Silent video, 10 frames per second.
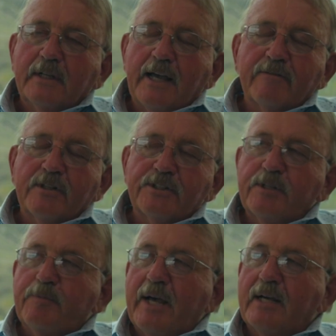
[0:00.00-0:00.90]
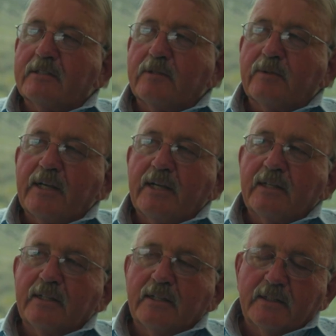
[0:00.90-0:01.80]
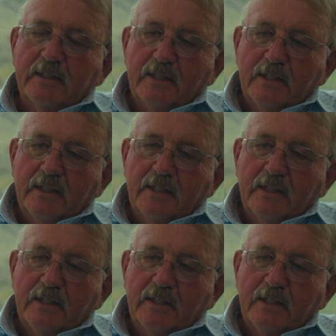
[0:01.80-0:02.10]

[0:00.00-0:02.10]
After she passed away, the